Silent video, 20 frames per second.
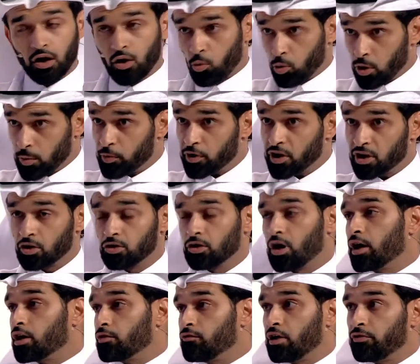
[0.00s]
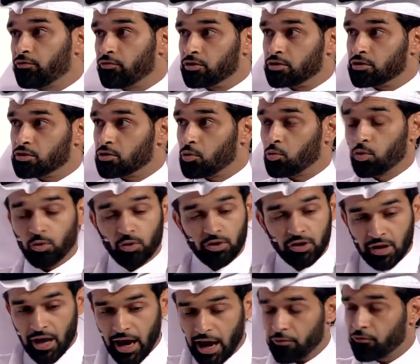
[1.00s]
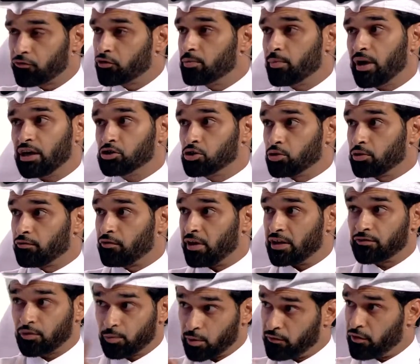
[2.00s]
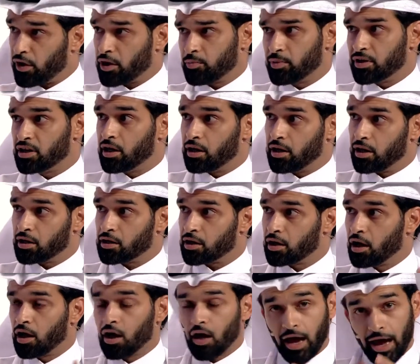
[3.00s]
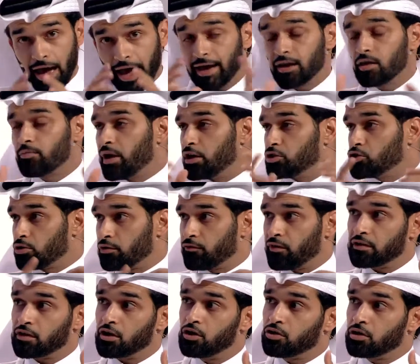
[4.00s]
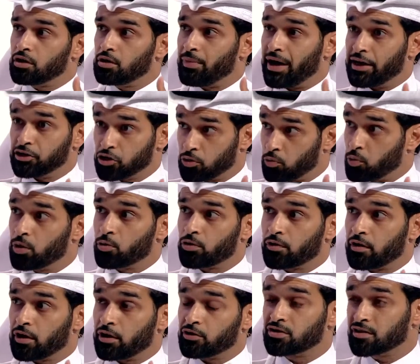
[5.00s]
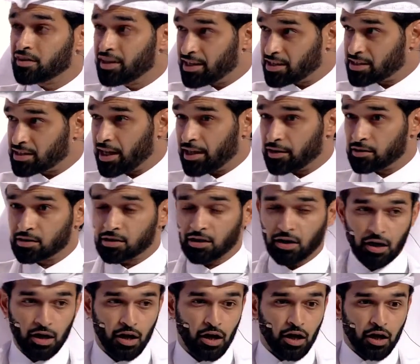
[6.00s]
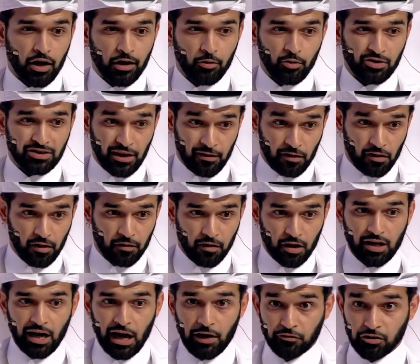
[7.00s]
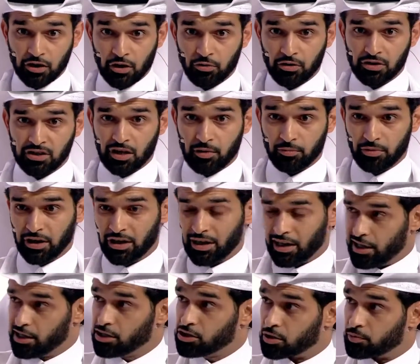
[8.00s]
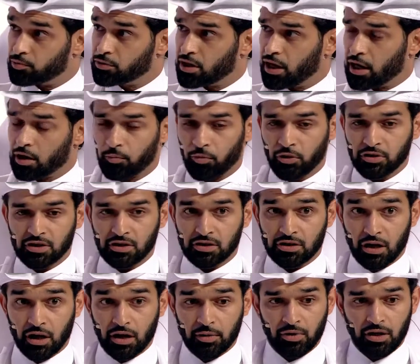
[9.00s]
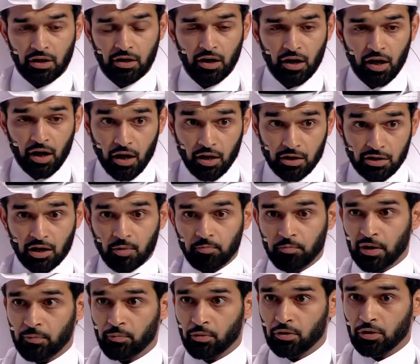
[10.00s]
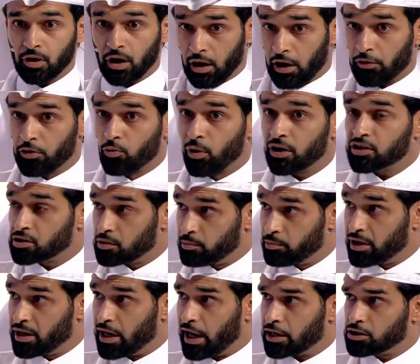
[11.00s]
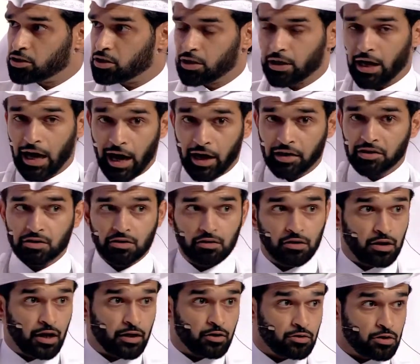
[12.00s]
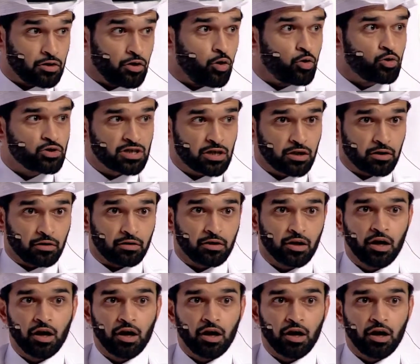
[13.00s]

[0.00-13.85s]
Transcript: We put in a lot of effort. We were in every major event from the very beginning. Any major event that you can imagine, we were there. To the extent, it was, I think, the CAF General Assembly in Egypt at a point in time, and some people, the Russian bid actually asked, they're like, who's here?